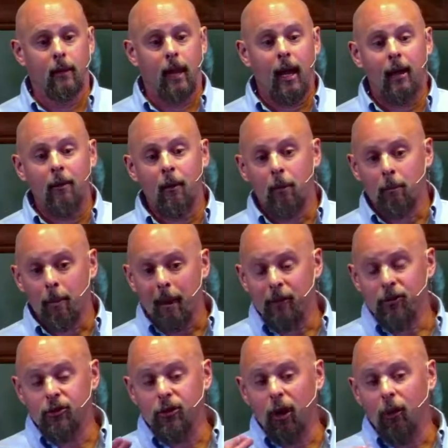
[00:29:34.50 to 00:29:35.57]
And by
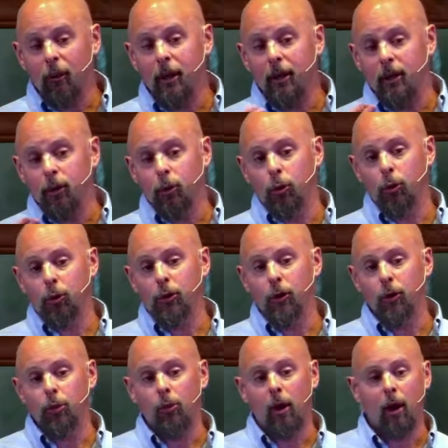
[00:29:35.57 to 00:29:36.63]
showing you who
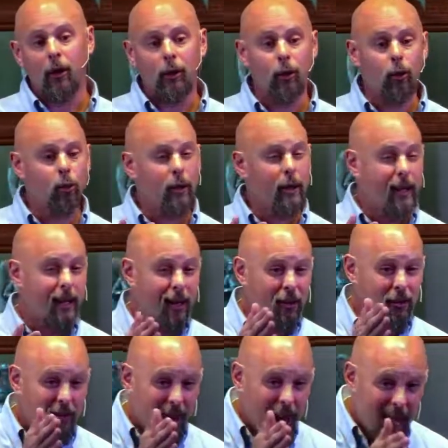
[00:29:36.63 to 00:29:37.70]
you are, you'll
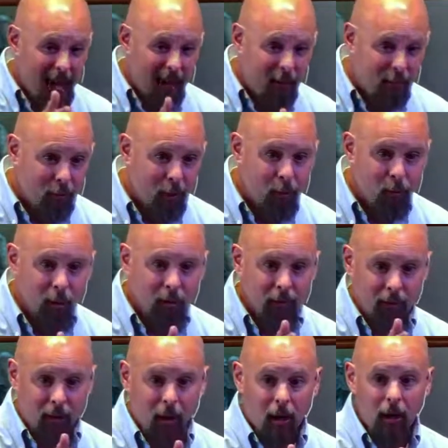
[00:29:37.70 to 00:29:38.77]
realize everyone's
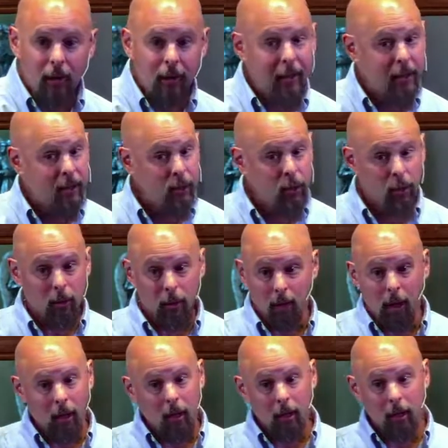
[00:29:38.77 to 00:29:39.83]
heart and your
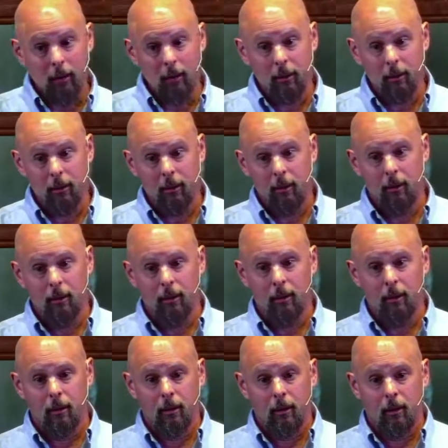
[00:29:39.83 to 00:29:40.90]
heart
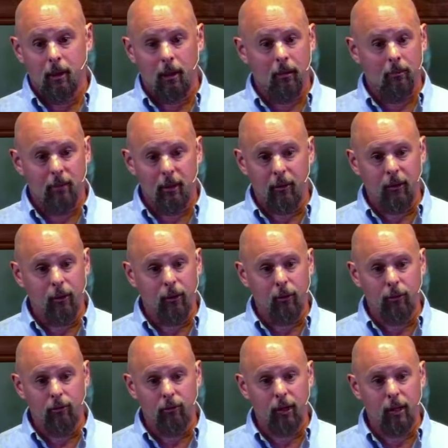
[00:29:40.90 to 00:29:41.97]
are very
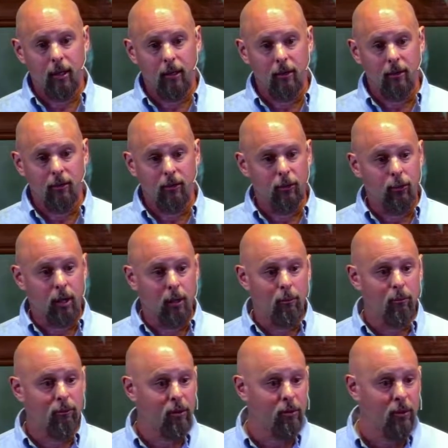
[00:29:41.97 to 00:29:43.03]
old friends. You
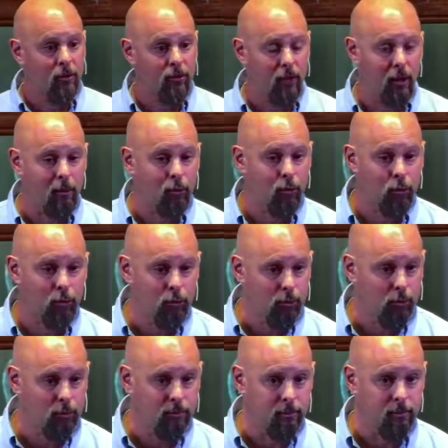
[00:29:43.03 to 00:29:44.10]
come from the same womb.